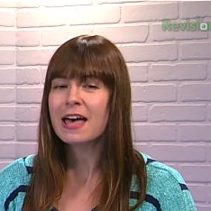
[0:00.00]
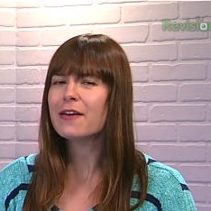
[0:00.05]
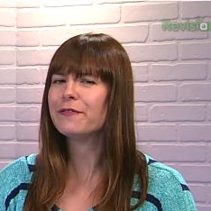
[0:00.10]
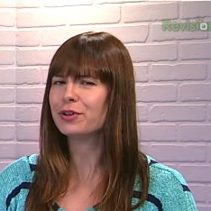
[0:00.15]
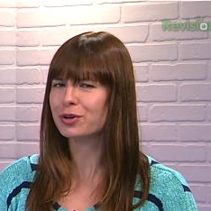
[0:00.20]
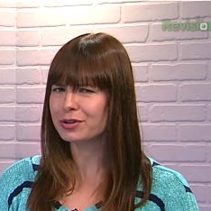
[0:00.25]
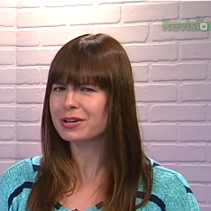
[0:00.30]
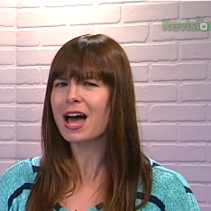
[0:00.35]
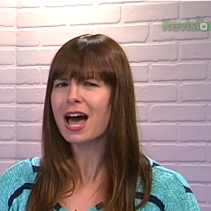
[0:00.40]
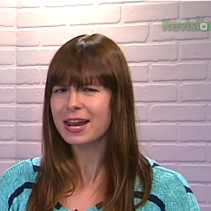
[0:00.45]
If
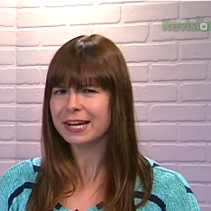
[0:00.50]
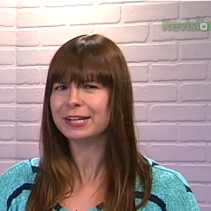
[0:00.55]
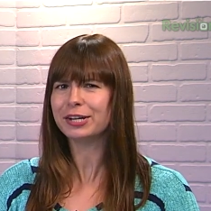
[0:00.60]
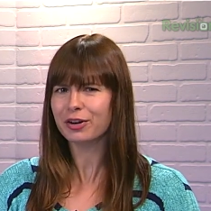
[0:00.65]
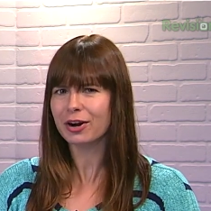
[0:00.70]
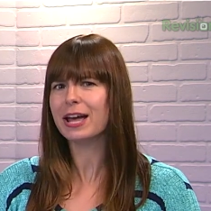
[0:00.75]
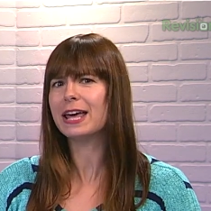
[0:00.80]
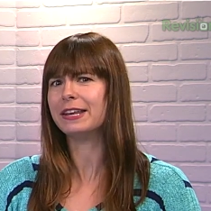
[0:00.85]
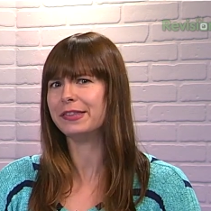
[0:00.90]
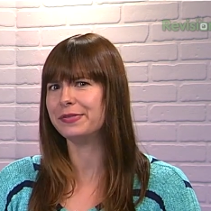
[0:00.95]
you're nodding
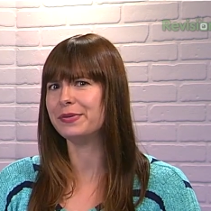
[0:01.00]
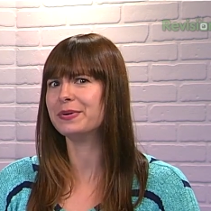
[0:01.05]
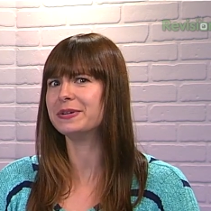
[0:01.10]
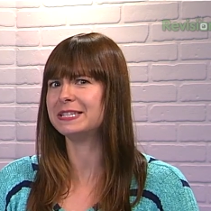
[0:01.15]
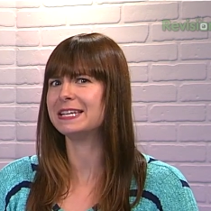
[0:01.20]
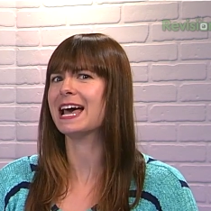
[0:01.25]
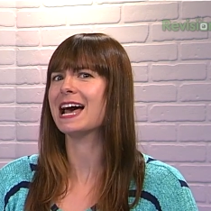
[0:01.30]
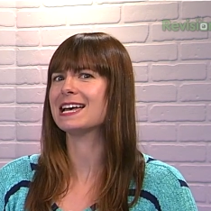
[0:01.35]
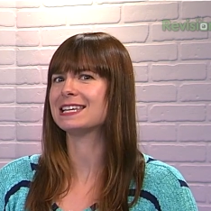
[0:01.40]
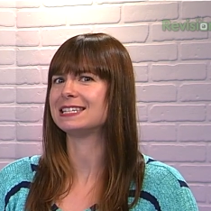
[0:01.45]
your head
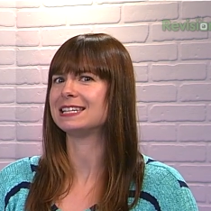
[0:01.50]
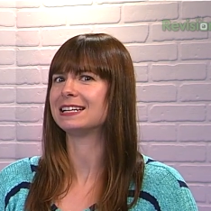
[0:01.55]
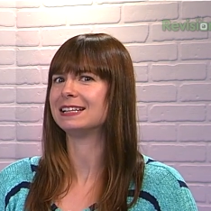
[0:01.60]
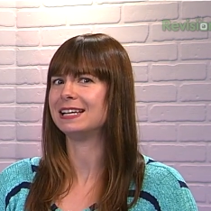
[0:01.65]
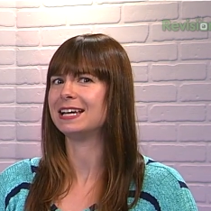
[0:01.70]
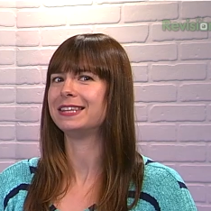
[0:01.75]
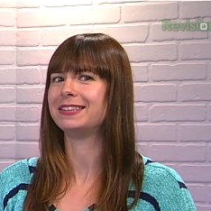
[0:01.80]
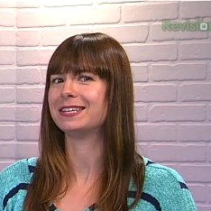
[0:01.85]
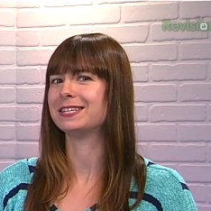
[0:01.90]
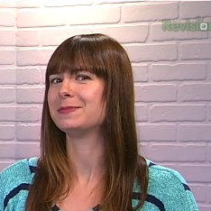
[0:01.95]

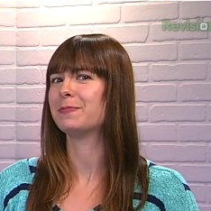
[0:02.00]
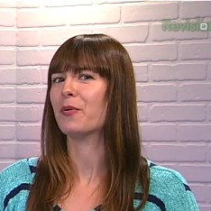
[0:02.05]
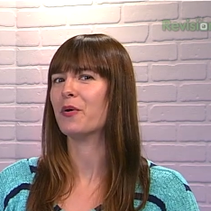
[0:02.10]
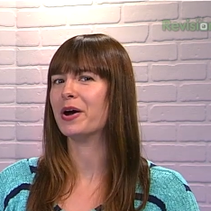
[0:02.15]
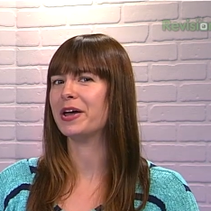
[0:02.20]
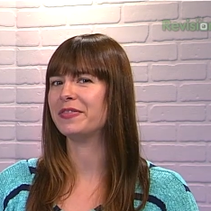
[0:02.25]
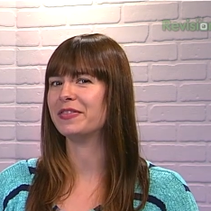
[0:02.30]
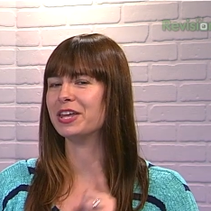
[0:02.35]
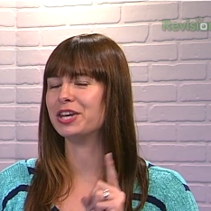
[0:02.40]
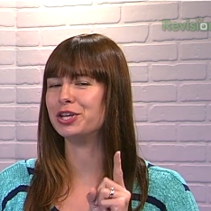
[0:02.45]
enthusiastically at this
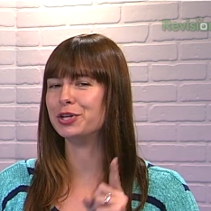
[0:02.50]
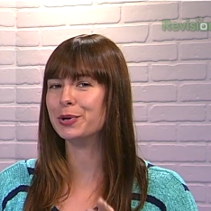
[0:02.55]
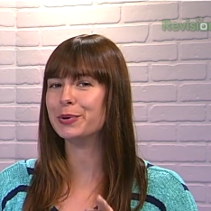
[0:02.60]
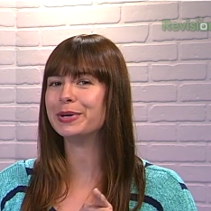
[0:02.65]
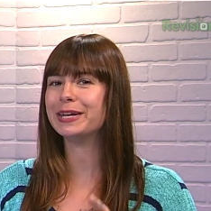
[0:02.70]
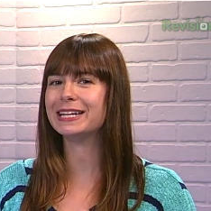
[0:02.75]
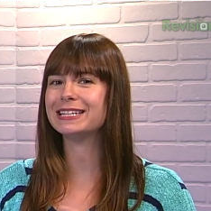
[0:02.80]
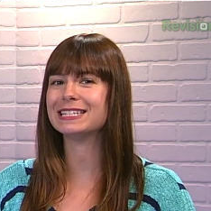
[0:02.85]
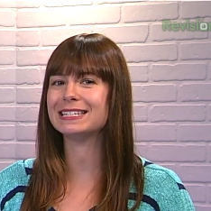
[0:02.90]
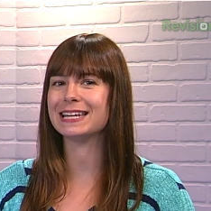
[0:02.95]
point, then
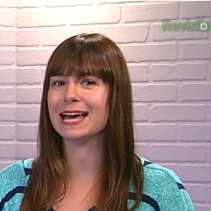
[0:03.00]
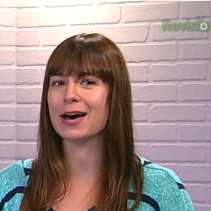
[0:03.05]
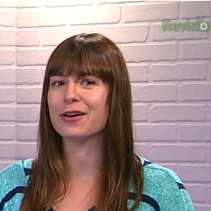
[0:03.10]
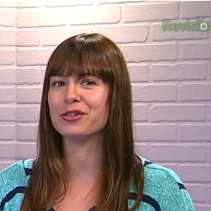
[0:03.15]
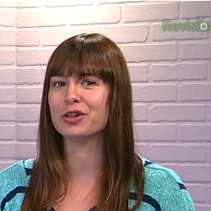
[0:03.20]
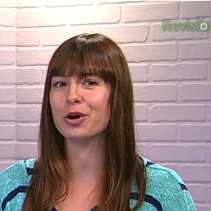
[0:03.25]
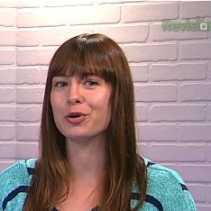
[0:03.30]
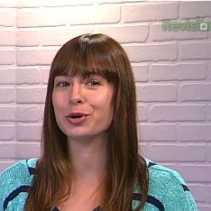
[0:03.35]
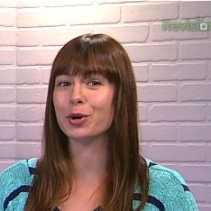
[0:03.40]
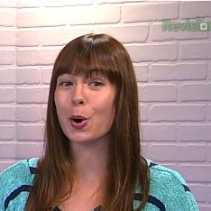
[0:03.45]
you need to
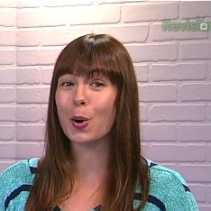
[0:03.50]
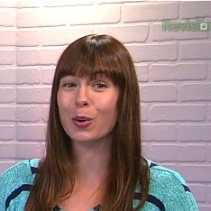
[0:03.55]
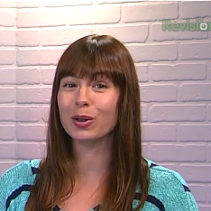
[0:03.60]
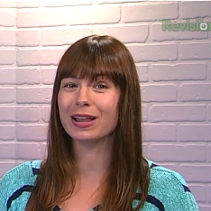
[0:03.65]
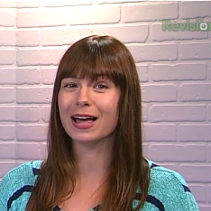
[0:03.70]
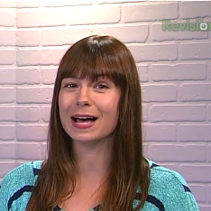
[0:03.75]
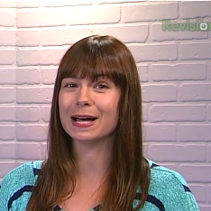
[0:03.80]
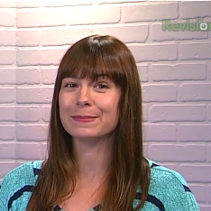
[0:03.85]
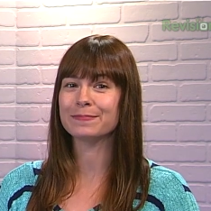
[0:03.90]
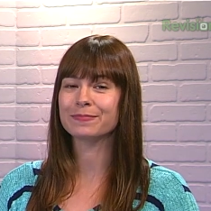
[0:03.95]
download
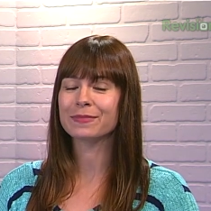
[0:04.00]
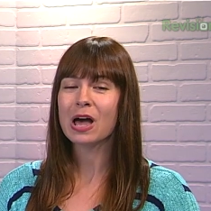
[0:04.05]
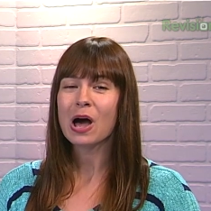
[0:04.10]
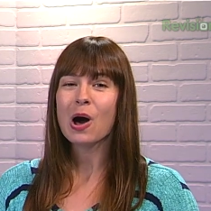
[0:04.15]
Hola.